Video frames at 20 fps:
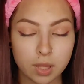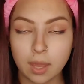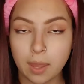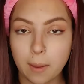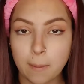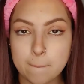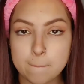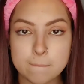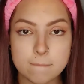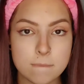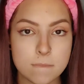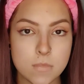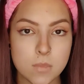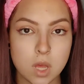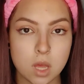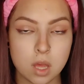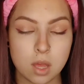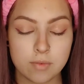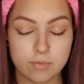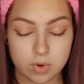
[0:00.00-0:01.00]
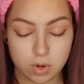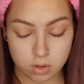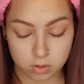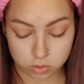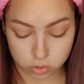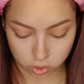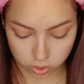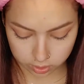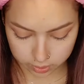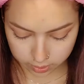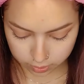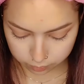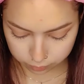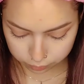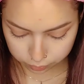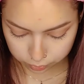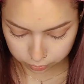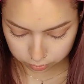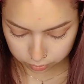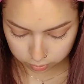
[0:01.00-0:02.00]
Okay, all drawn out.
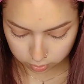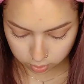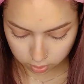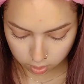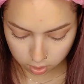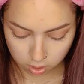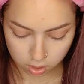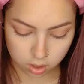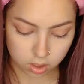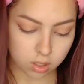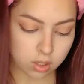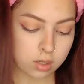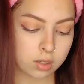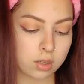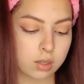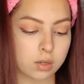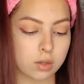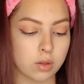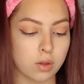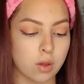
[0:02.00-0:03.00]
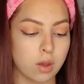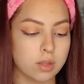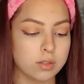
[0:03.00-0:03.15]
Go